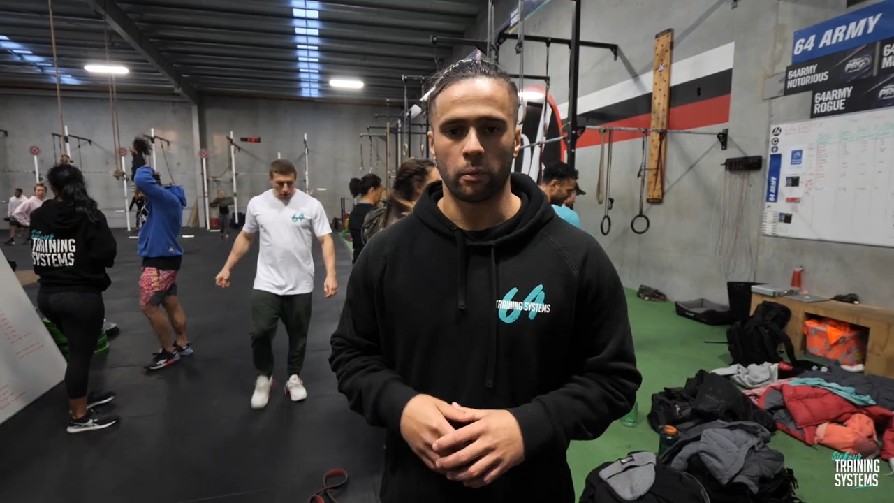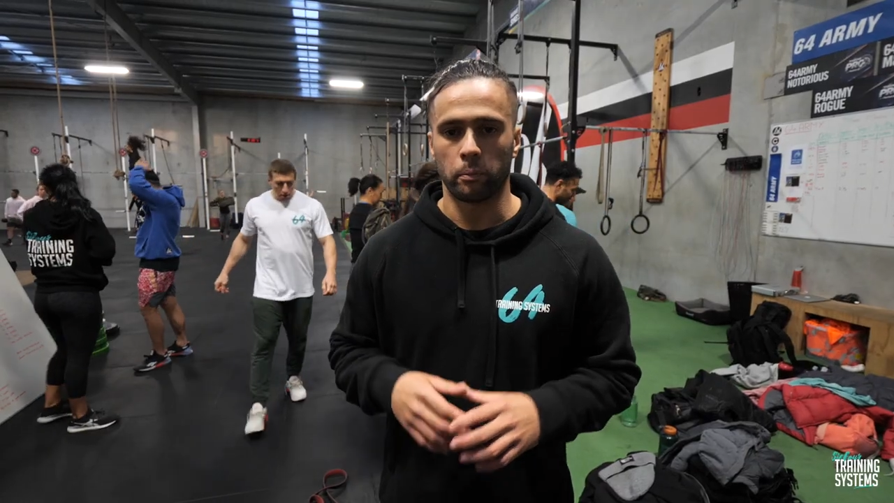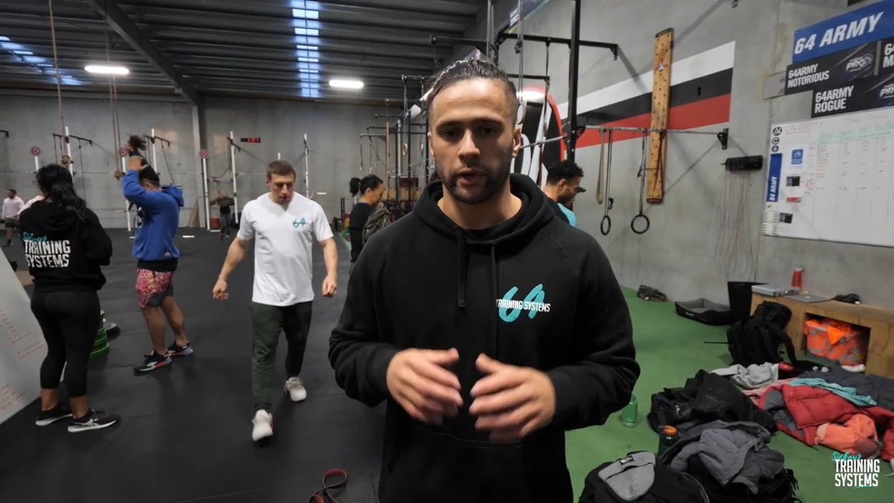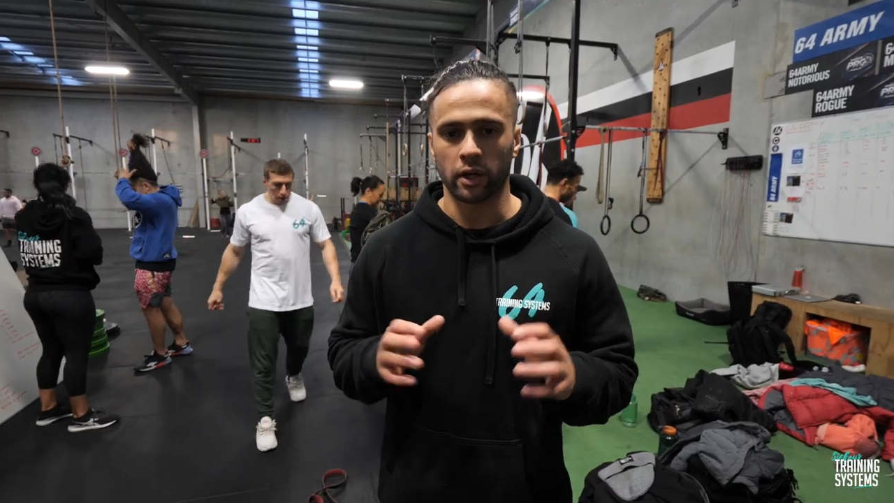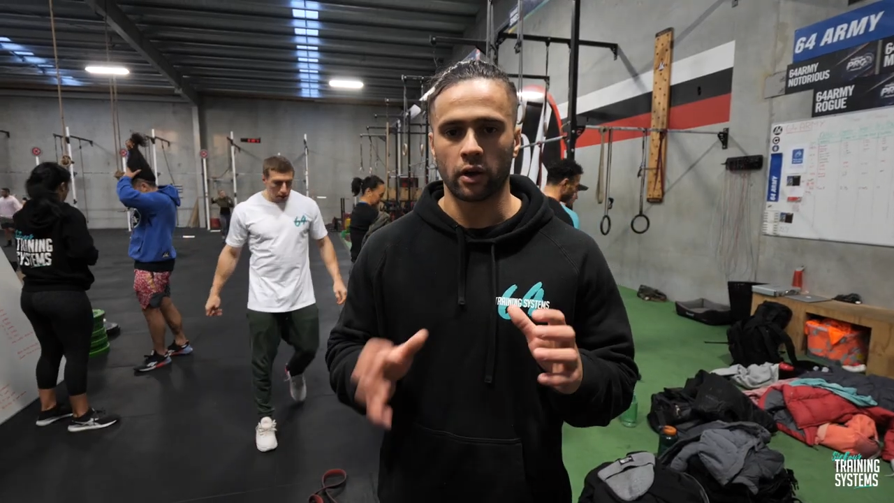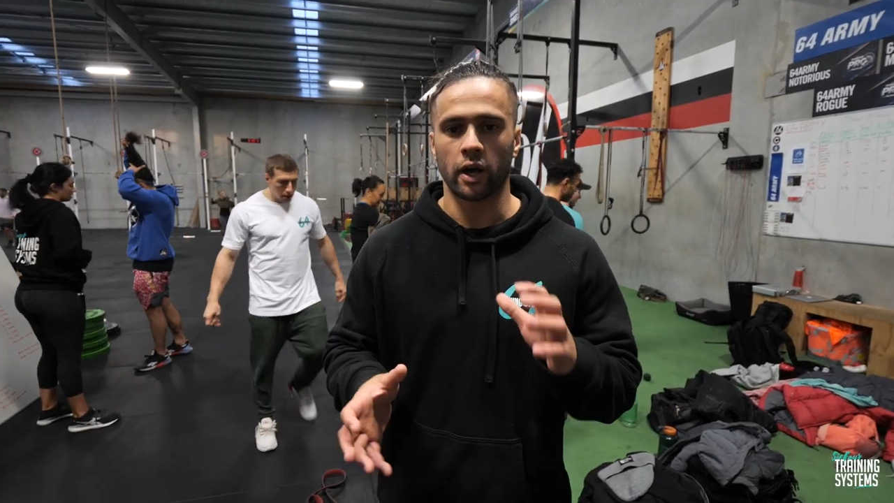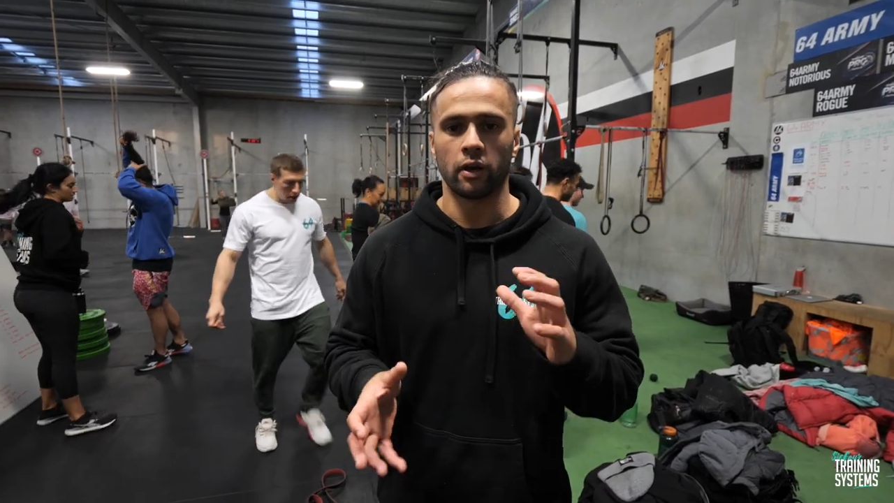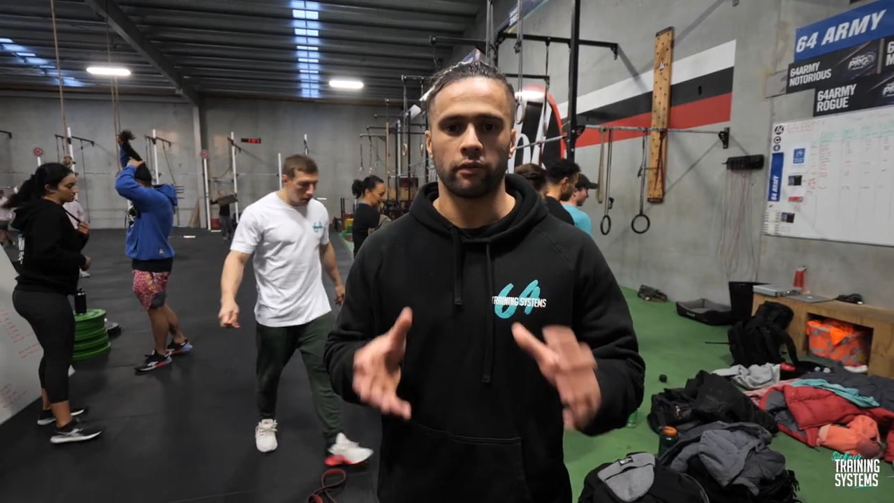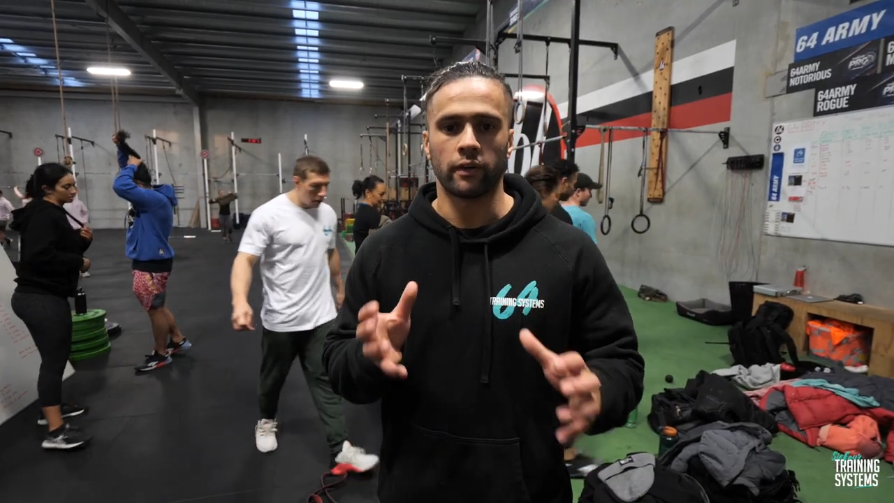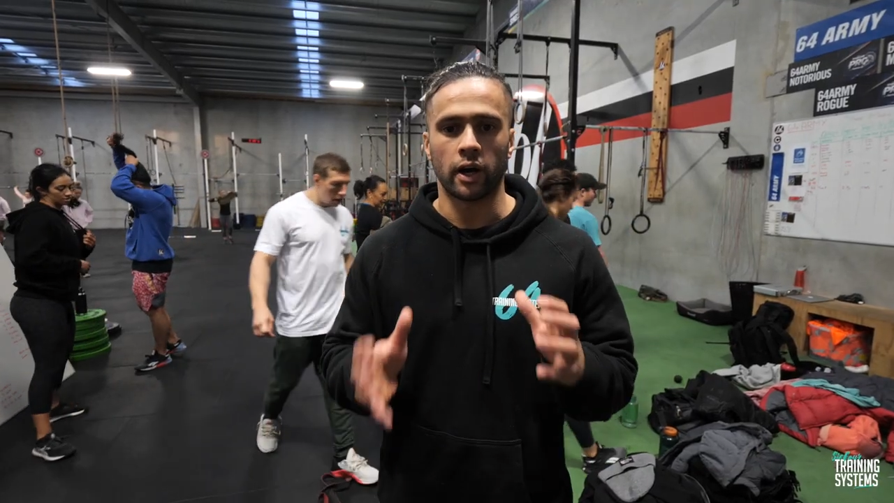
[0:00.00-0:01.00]
Big kind
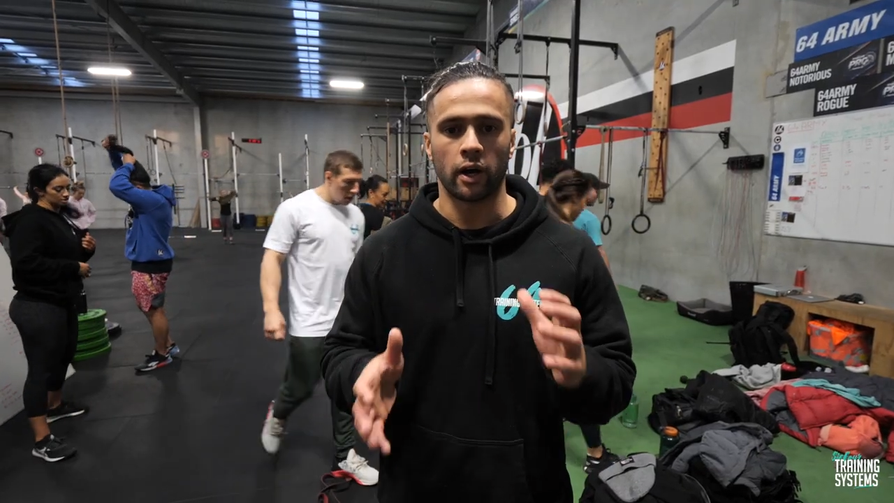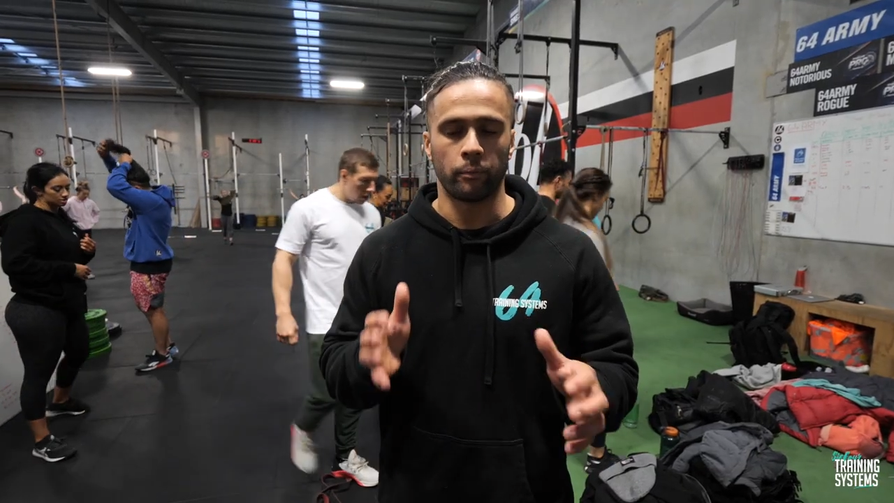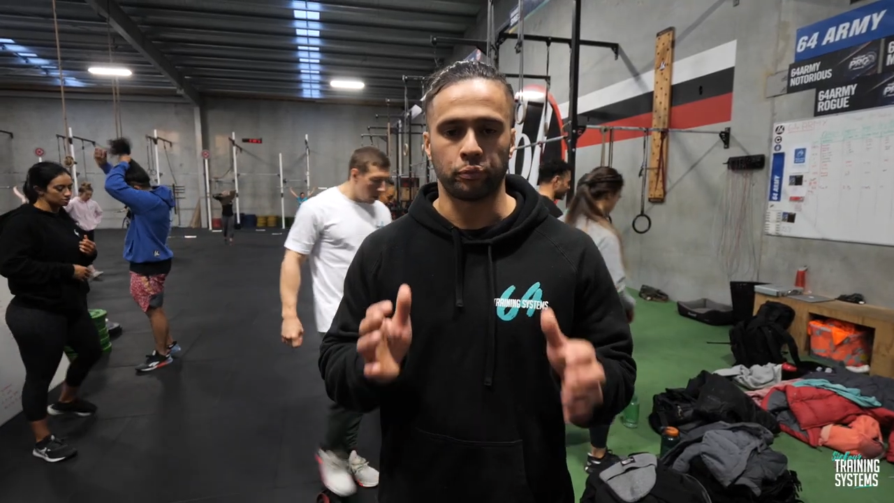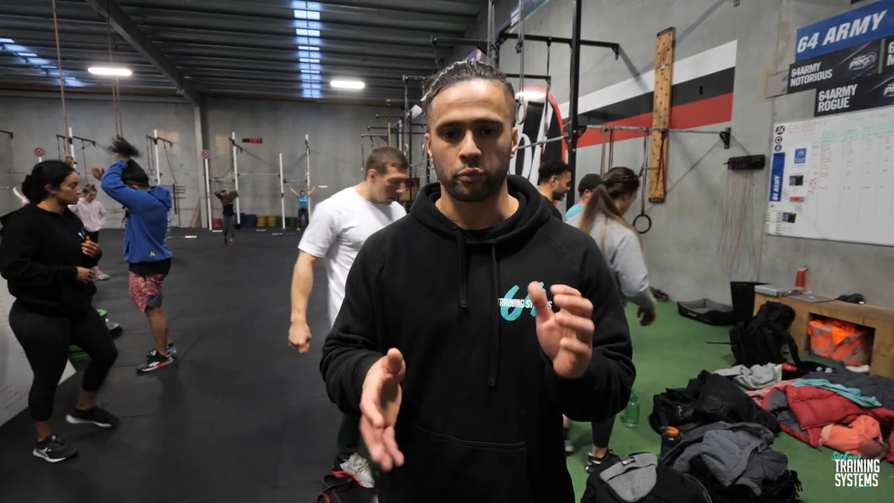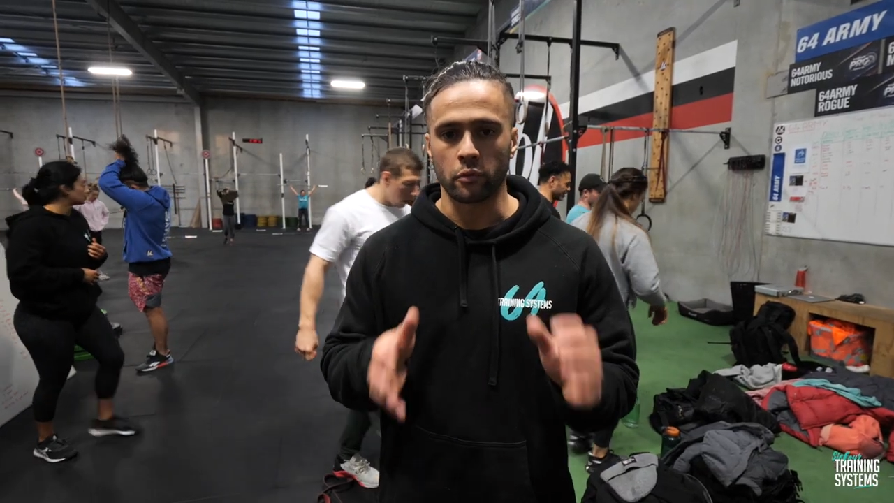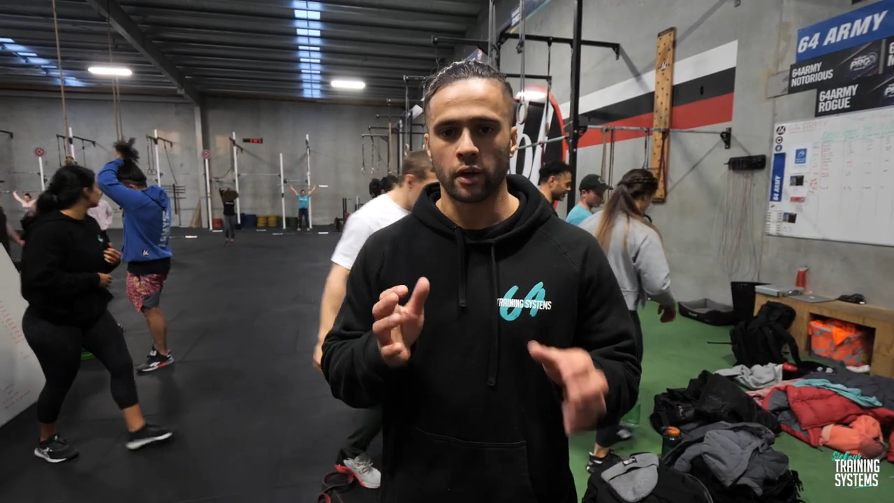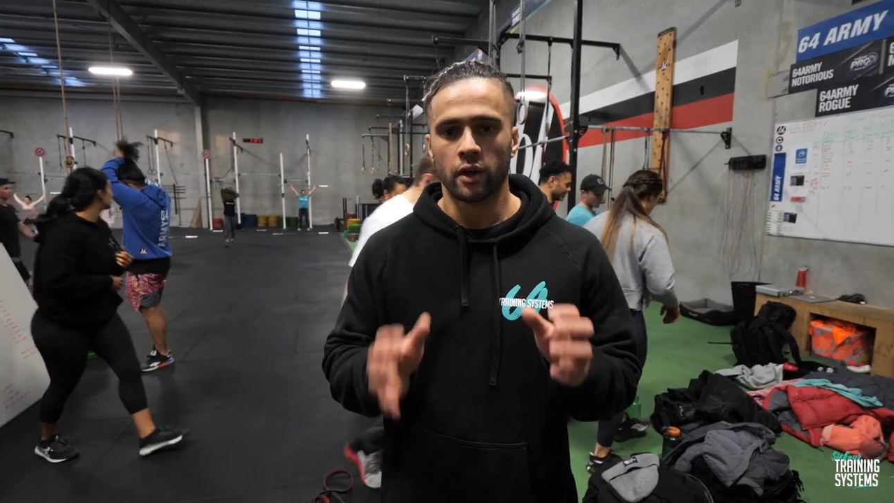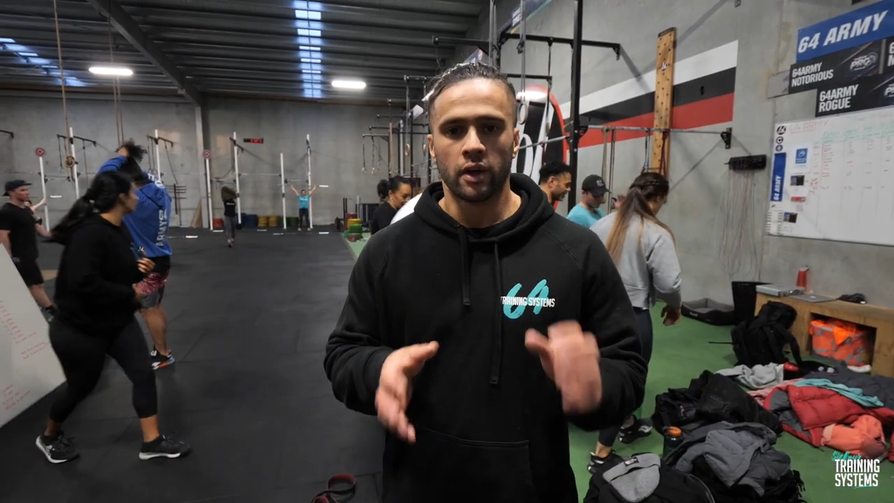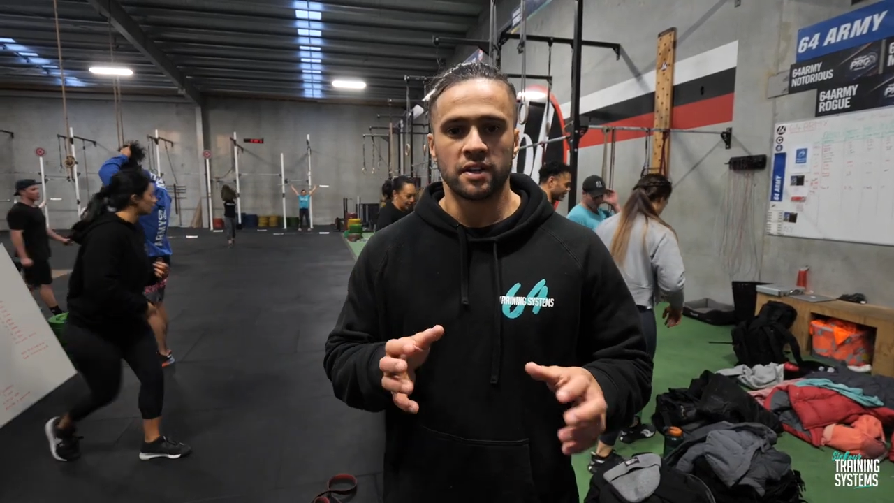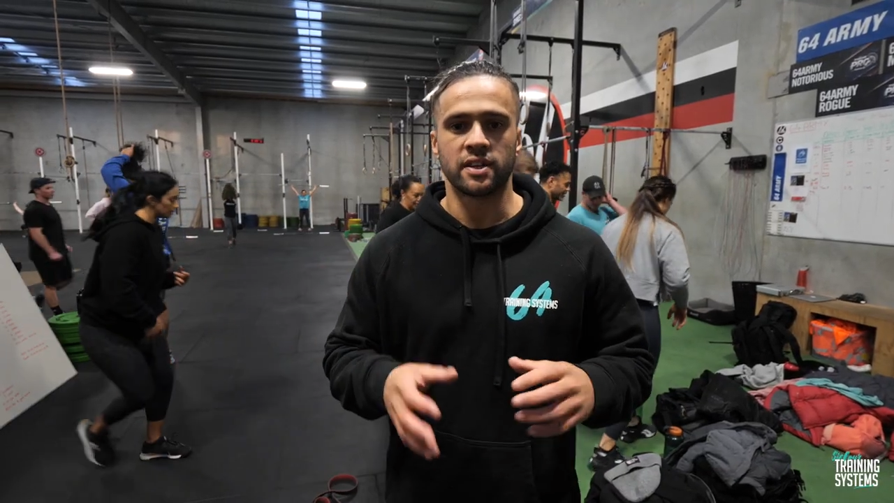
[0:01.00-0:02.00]
of um,